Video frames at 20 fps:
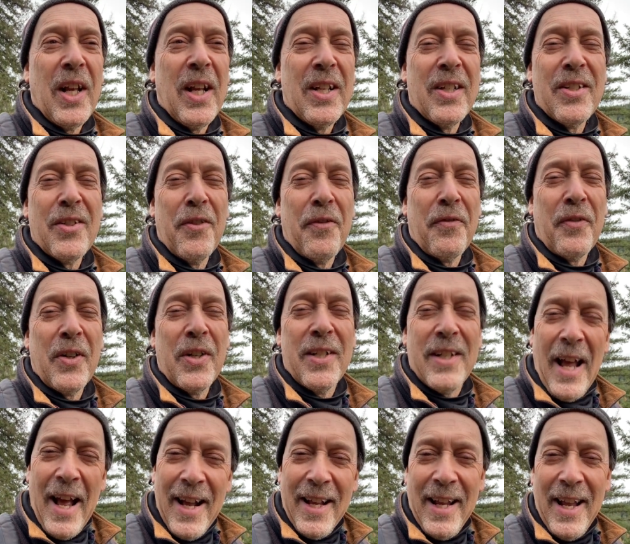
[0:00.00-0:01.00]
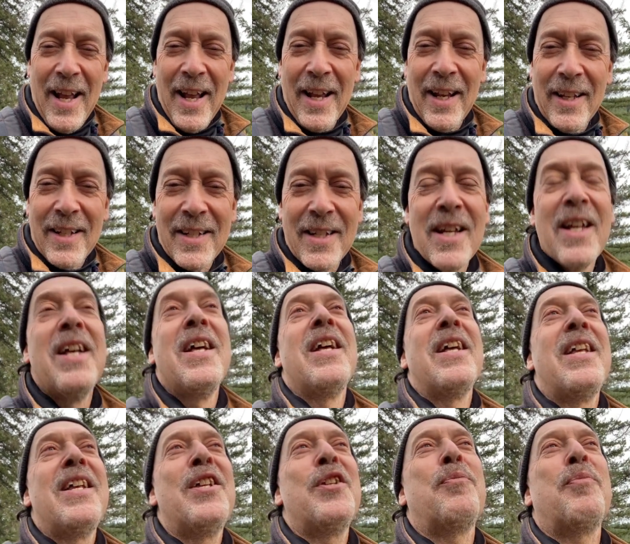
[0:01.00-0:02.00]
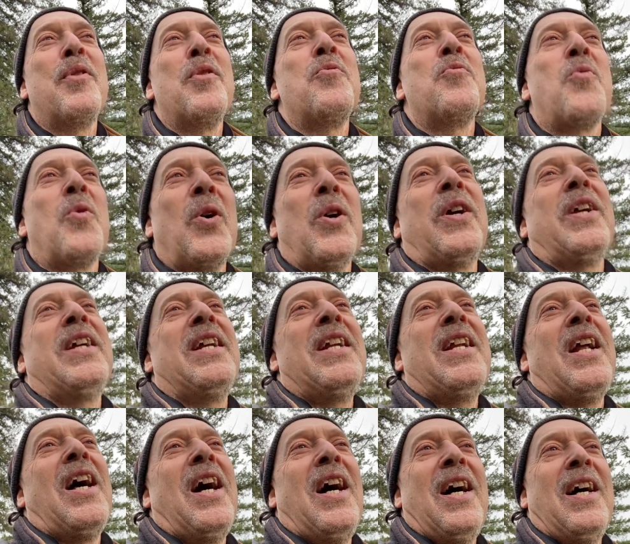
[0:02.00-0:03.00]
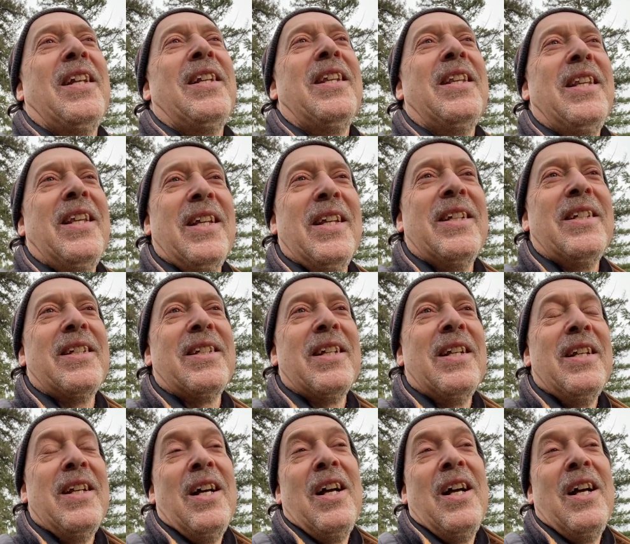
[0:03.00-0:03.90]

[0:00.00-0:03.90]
And so for decades, he's been working on this